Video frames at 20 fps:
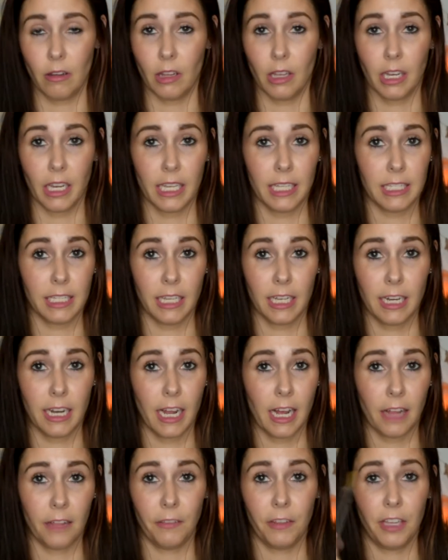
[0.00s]
like I said,
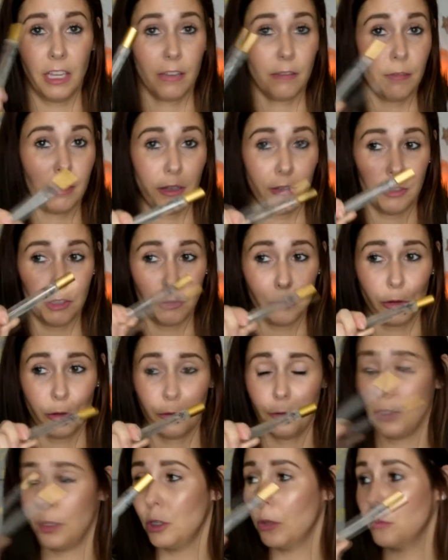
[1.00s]
oddly I found this
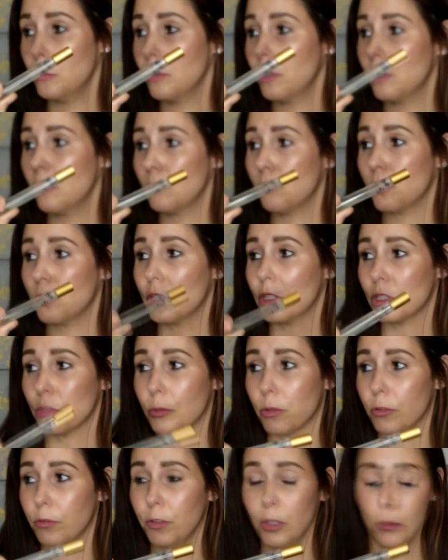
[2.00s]
perfume, put this
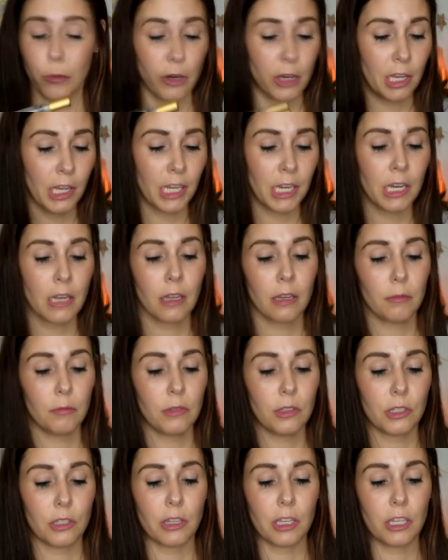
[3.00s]
perfume on
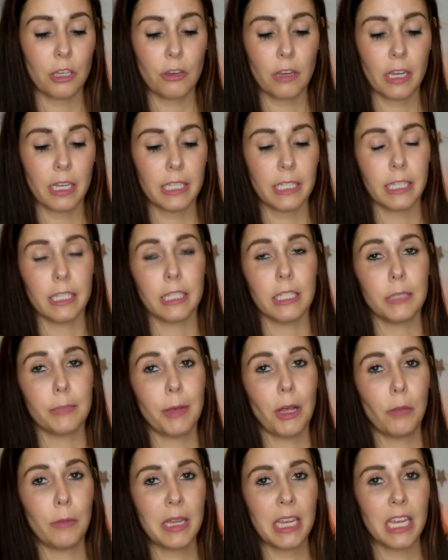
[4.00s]
so that you guys can
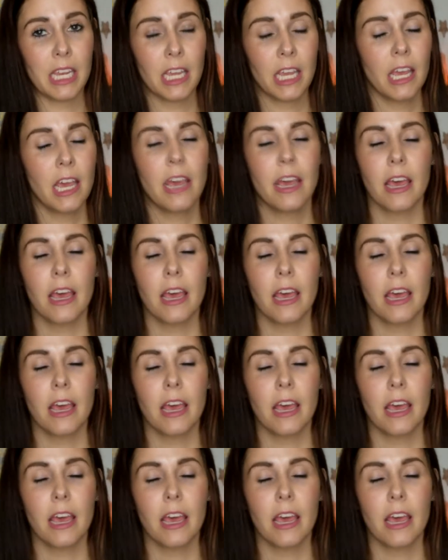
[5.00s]
smell me.